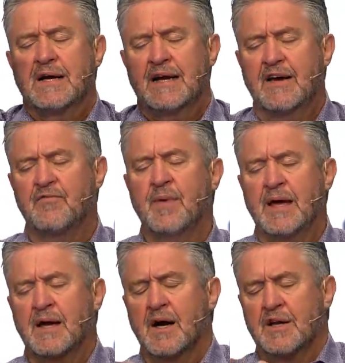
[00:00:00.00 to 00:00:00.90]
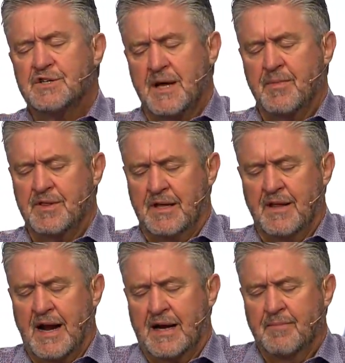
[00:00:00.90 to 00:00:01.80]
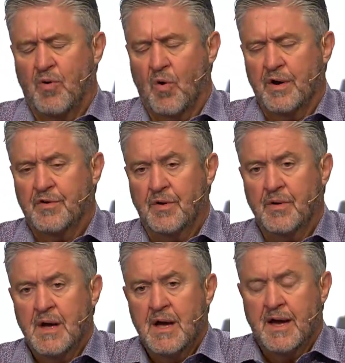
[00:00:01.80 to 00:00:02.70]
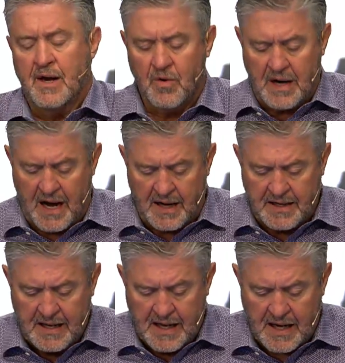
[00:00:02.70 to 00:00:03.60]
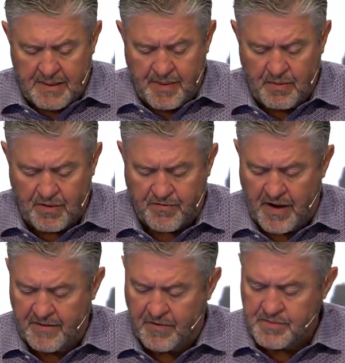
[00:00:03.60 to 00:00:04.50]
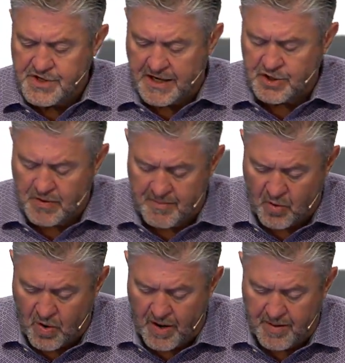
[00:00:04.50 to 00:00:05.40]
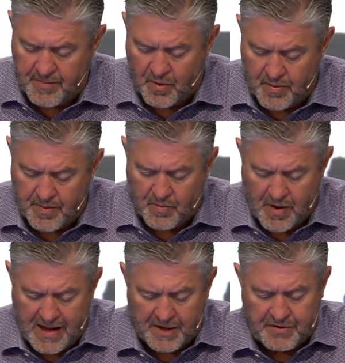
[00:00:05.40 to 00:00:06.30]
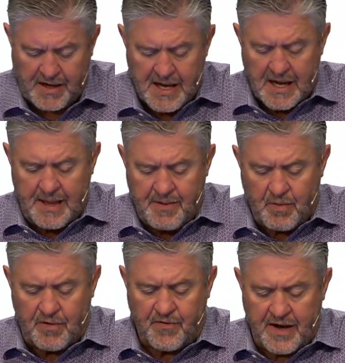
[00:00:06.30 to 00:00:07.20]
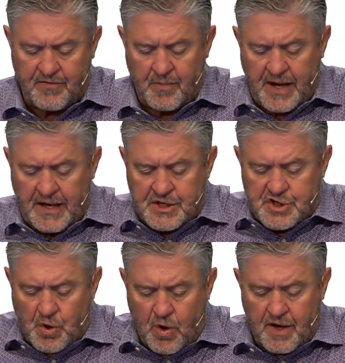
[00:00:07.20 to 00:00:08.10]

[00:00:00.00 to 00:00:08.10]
give me a Timothy that I can pour into. And oh God, let me refrain from sexual immorality. Let me refrain from any sort